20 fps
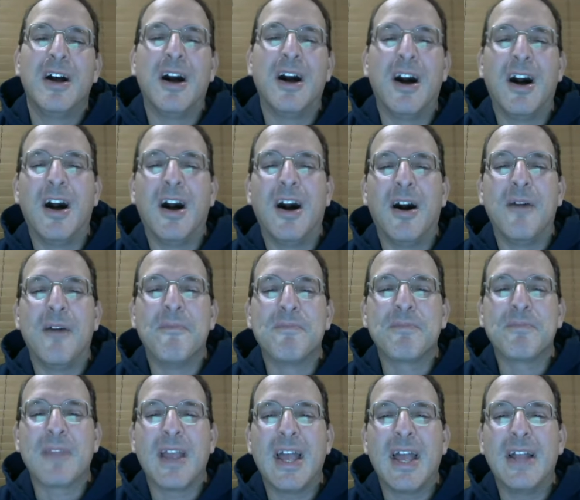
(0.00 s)

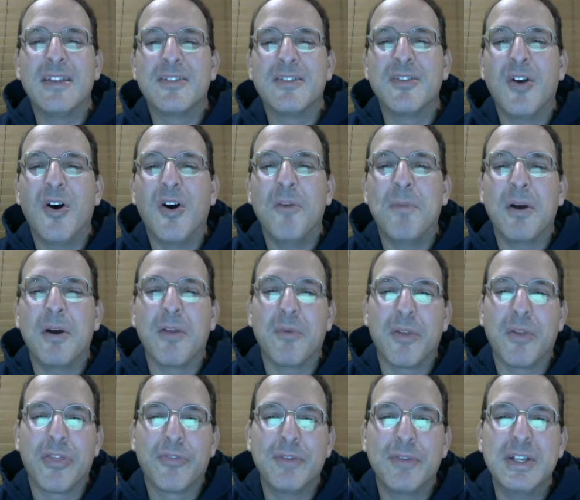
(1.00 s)
Um, and so, but
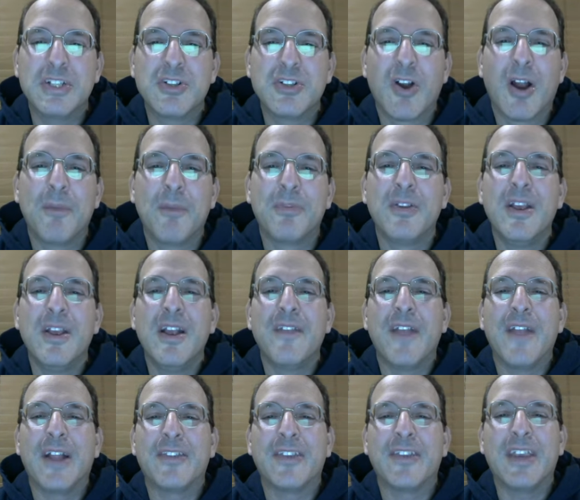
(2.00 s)
with three sharps,
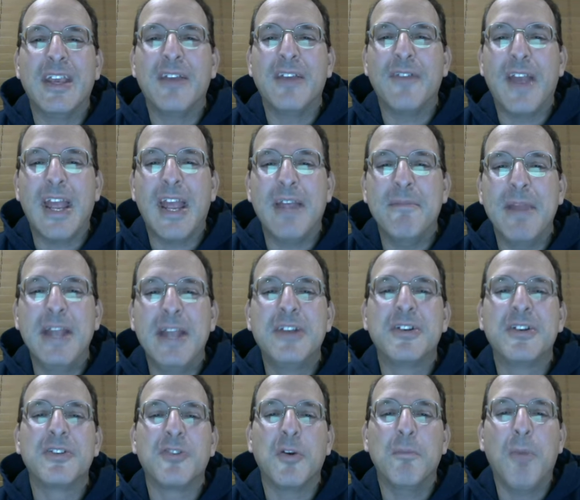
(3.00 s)
that's the key of A
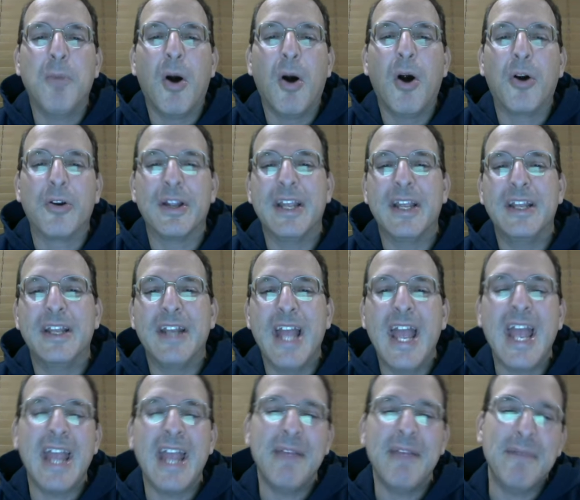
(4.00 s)
major. So baller in
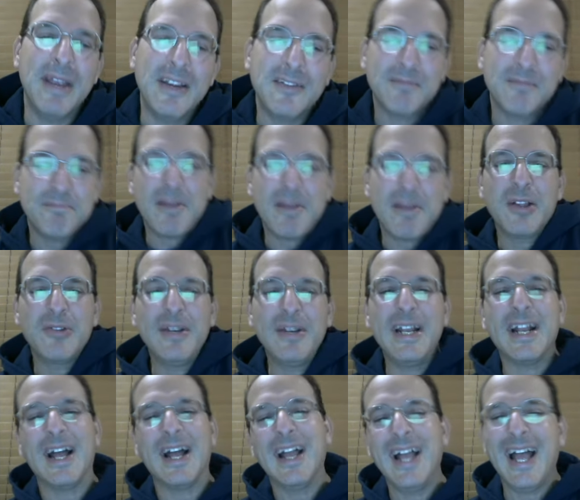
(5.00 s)
A makes
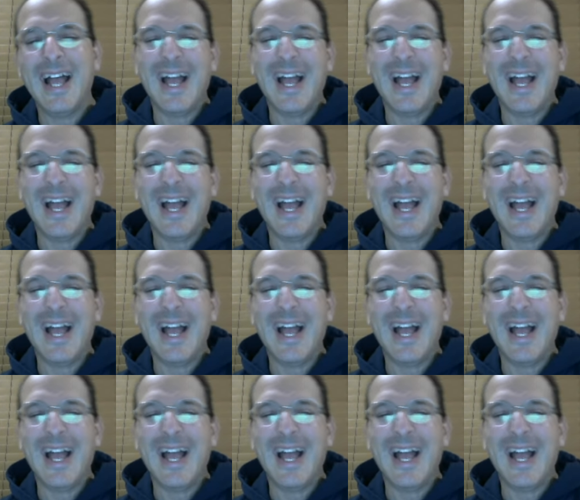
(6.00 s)
ballerina.